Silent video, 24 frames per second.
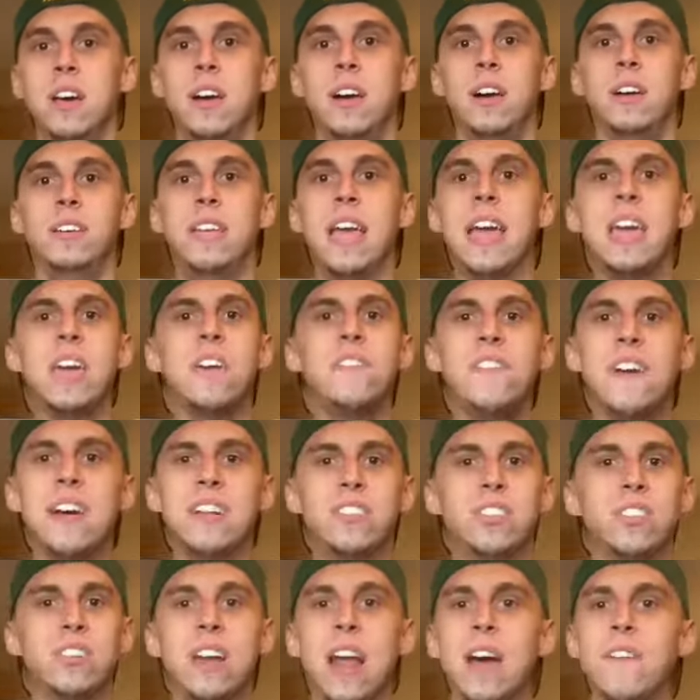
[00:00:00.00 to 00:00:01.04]
Yankee
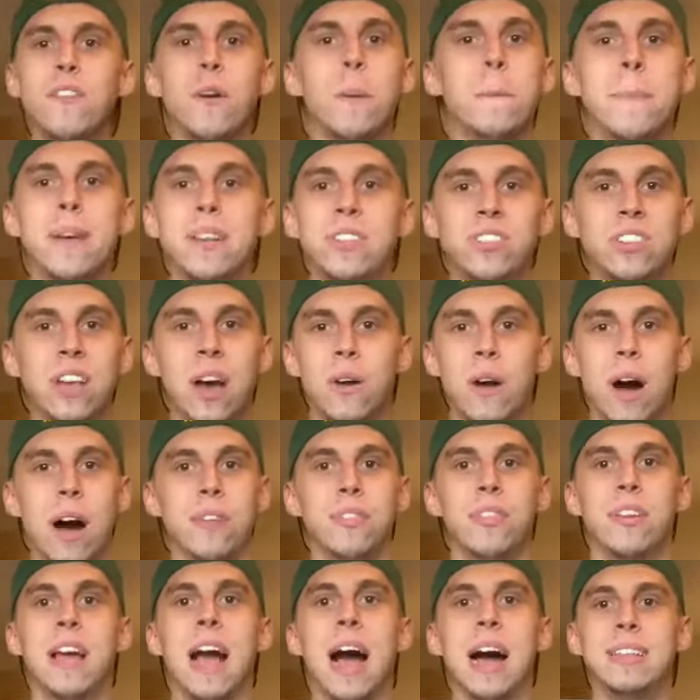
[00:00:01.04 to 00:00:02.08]
fans never miss out on
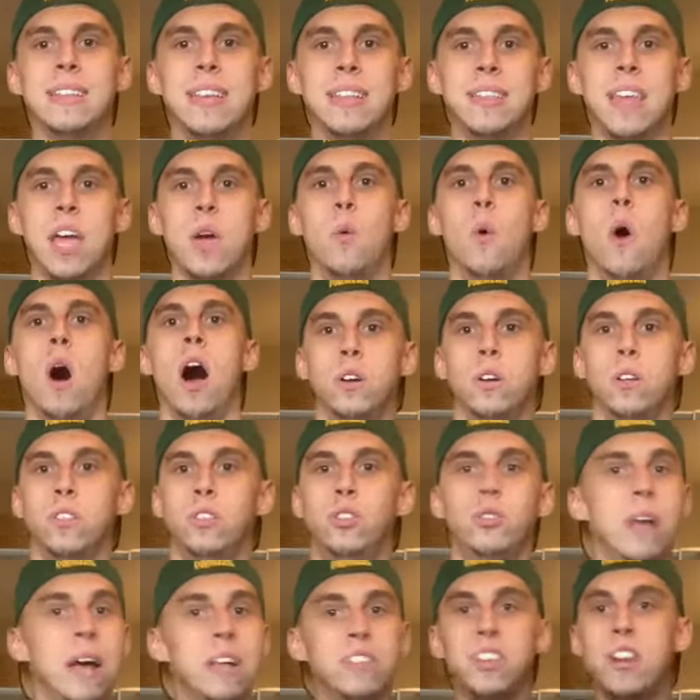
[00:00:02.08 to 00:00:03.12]
the guy that they want.
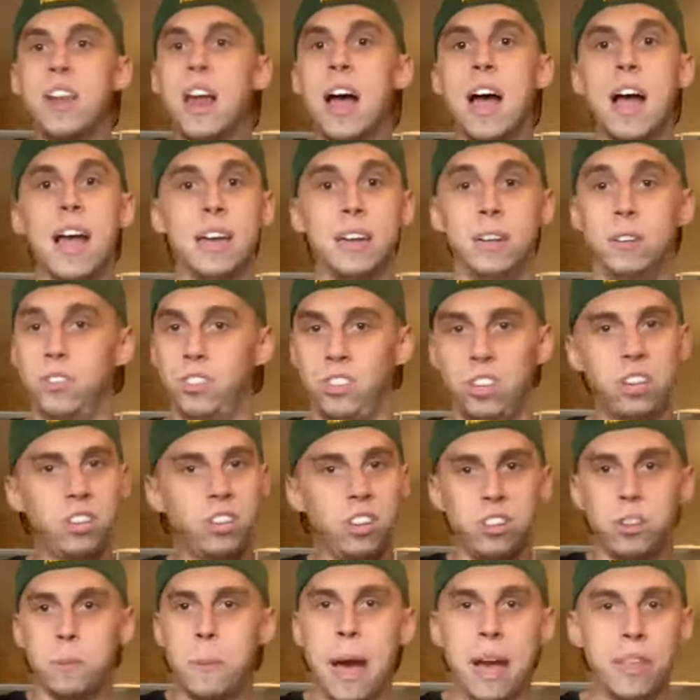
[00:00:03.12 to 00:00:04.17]
2009, CeCe
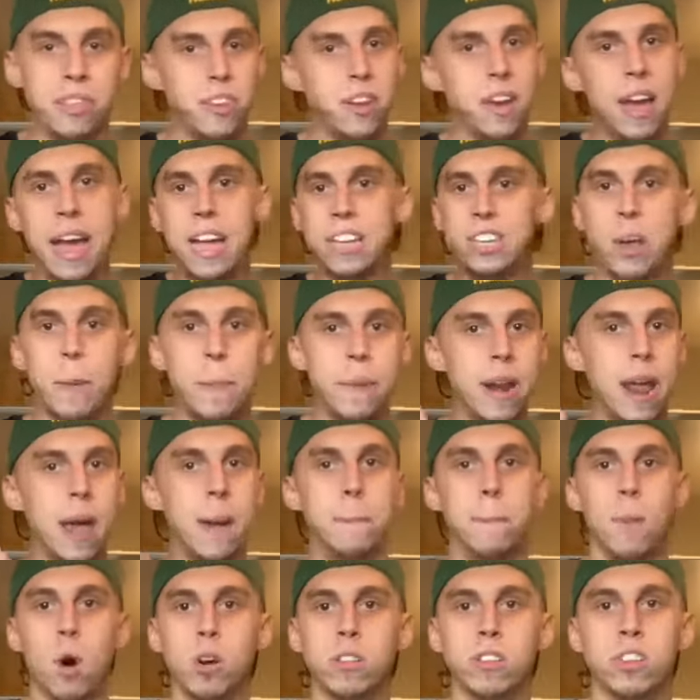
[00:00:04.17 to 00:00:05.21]
Sabathia, AJ Burnett,
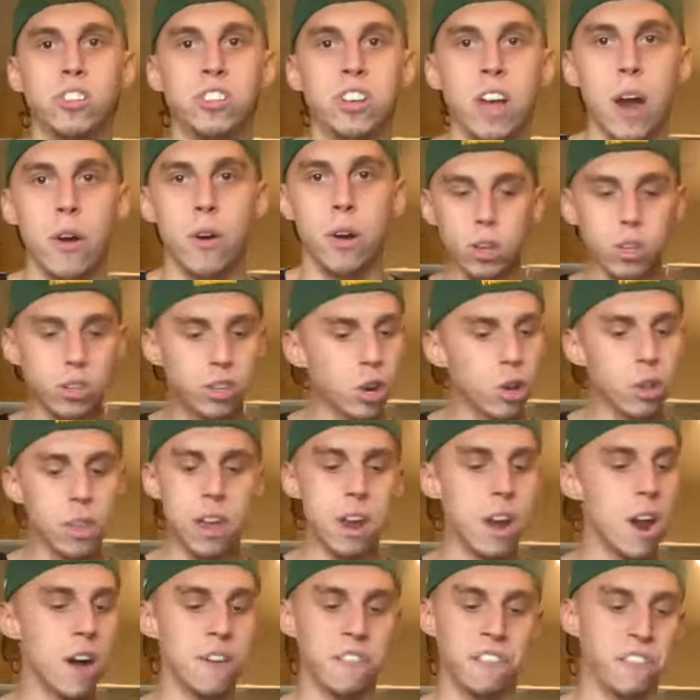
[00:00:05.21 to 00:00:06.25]
Mark Teixeira. Surely
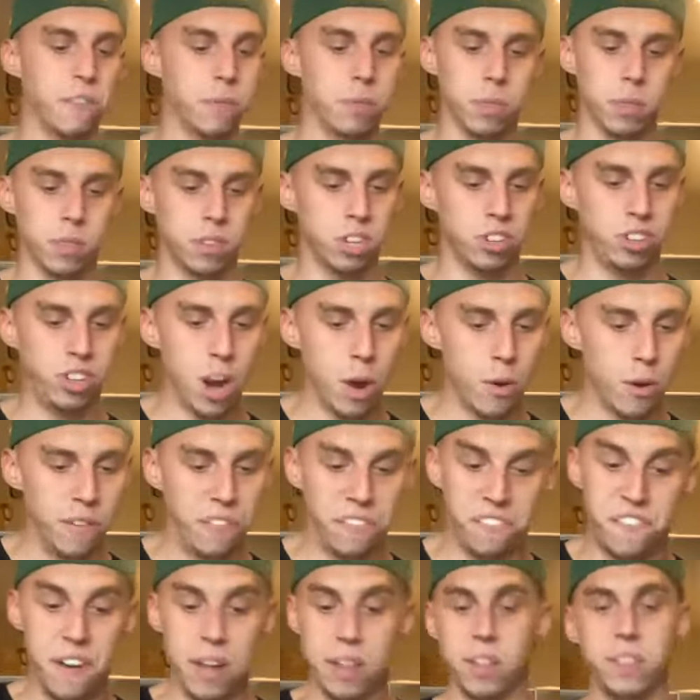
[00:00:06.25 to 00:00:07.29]
enough, Teixeira
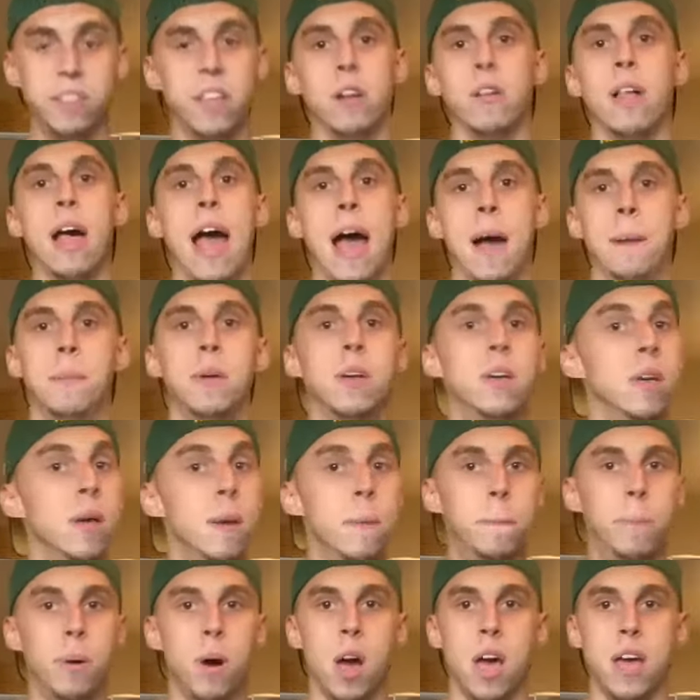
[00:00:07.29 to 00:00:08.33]
fell in their lap.
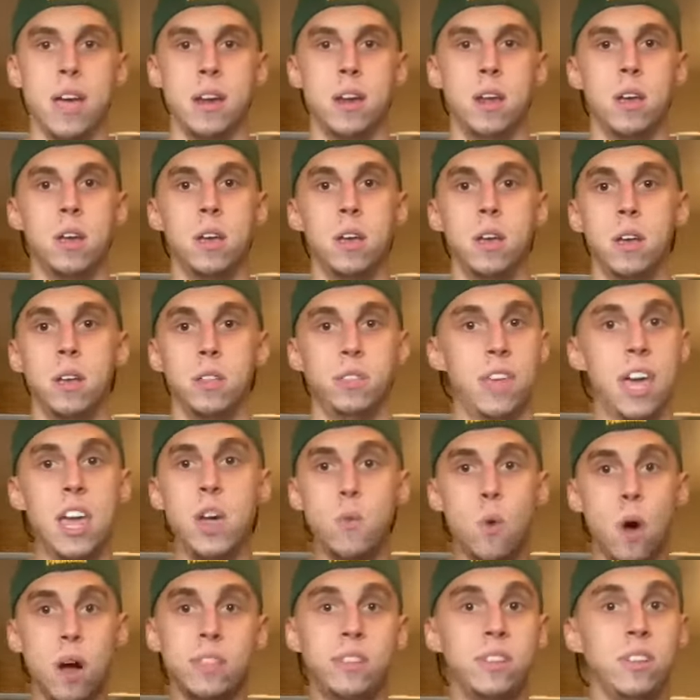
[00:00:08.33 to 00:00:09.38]
But they
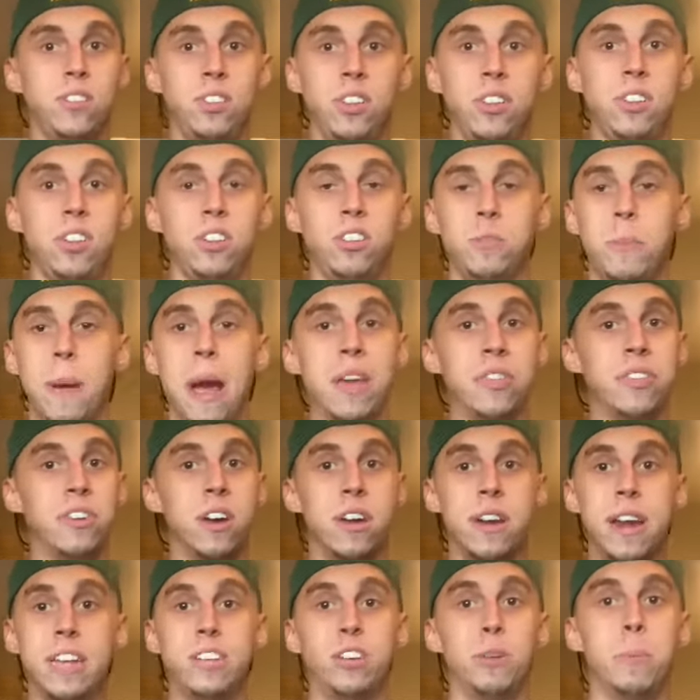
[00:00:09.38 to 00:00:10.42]
wanted CeCe Sabathia
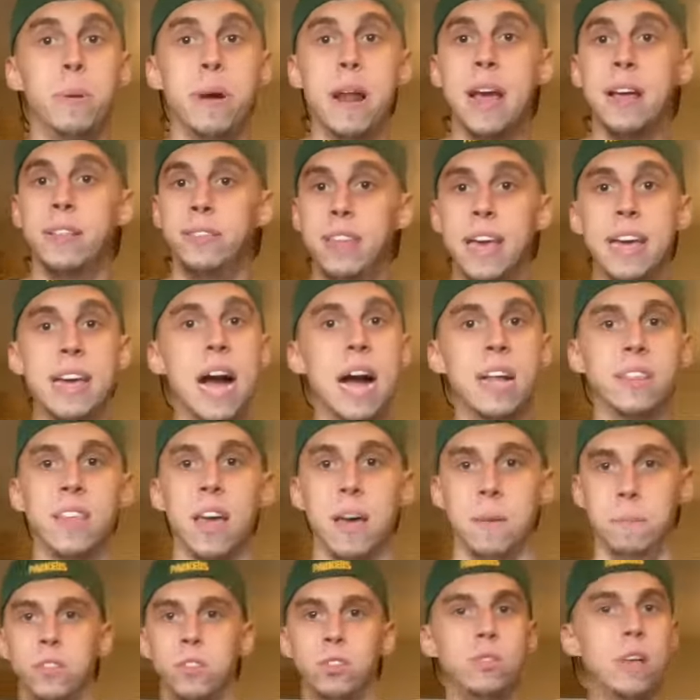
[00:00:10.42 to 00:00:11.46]
and AJ Burnett. They got
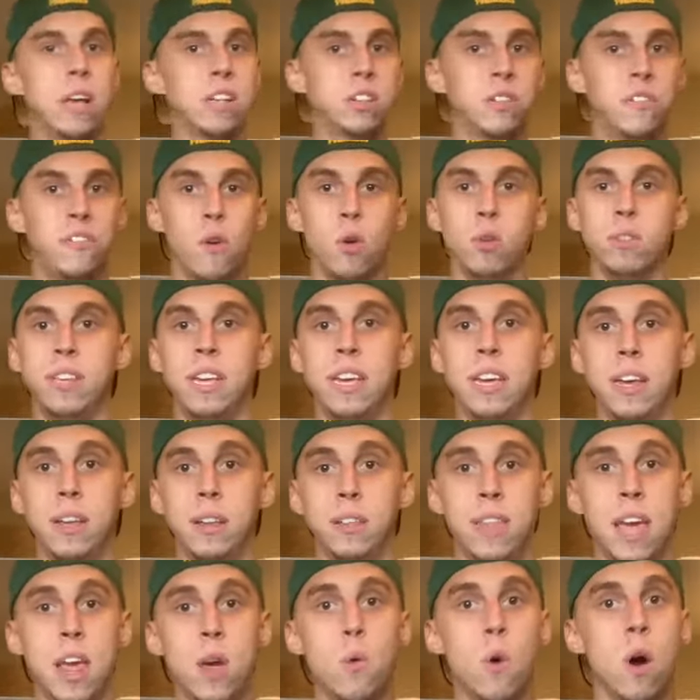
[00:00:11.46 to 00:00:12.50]
them. 2014,
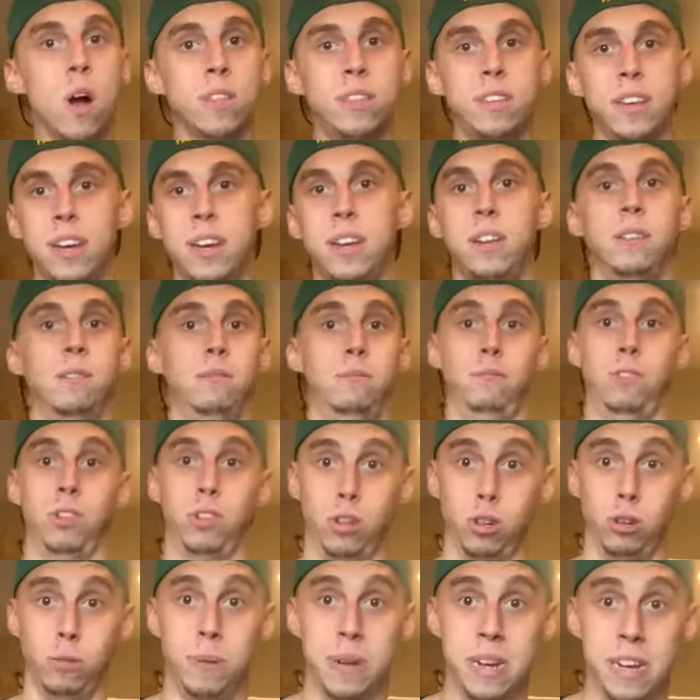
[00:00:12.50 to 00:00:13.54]
they wanted
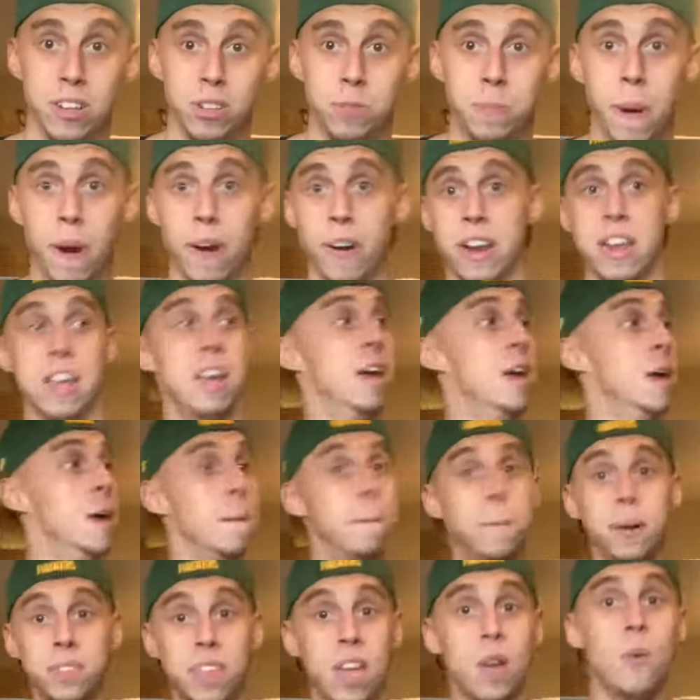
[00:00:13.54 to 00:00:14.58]
Jacoby Ellsbury.
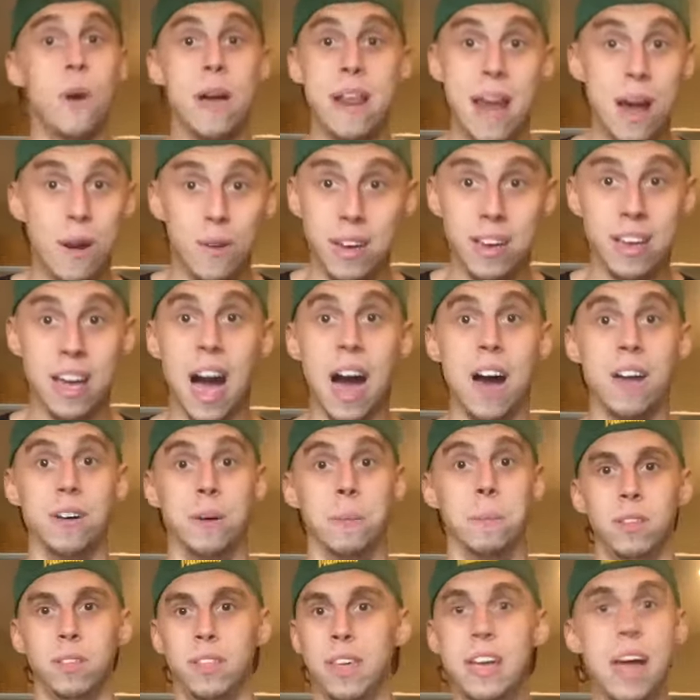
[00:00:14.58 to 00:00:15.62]
But they went out and got
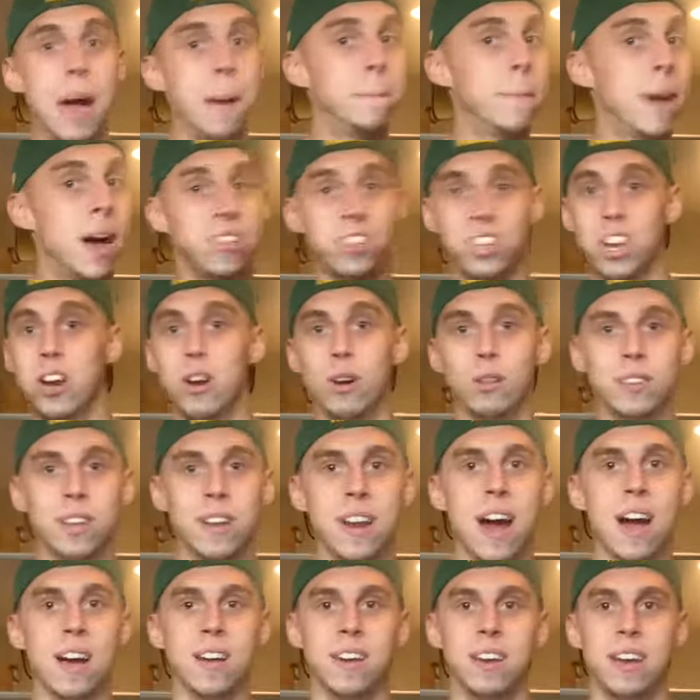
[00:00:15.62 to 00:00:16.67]
him. They got Masahiro
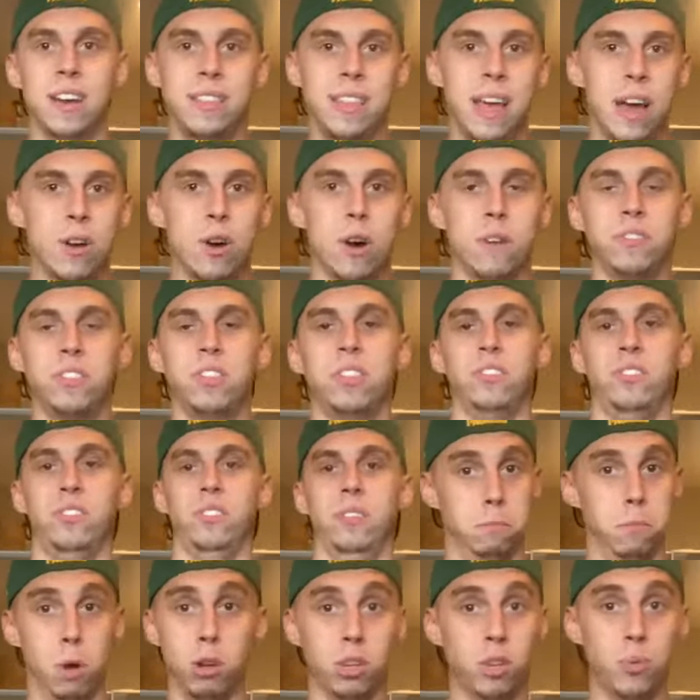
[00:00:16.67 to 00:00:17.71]
Tanaka in that
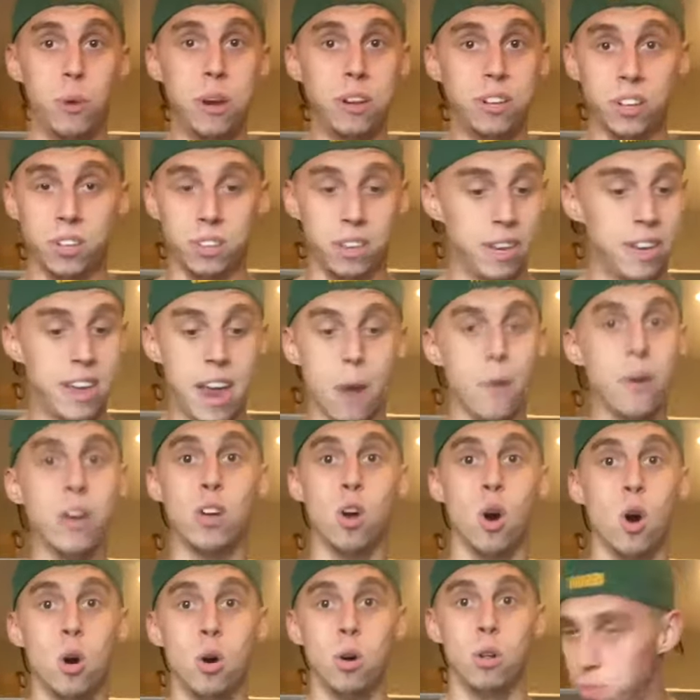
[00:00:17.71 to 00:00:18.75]
offseason. Most recently, Gerrit
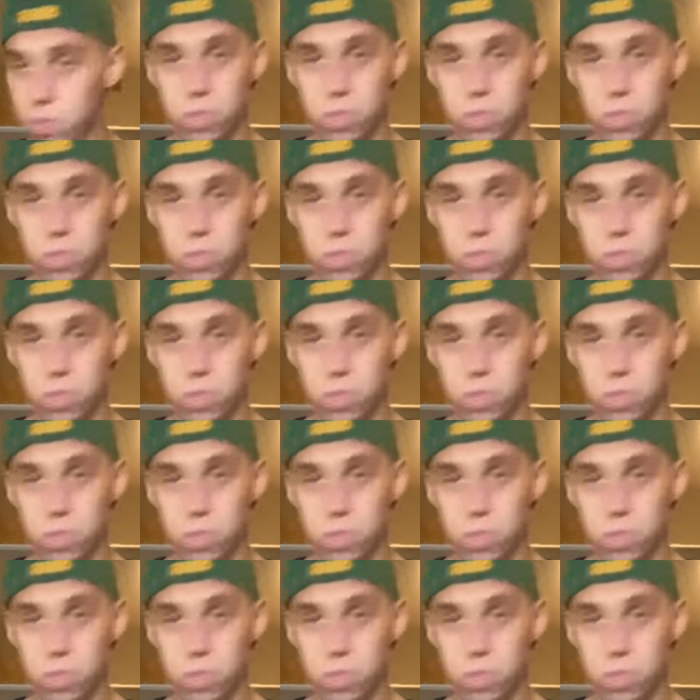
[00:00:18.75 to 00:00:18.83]
Cole.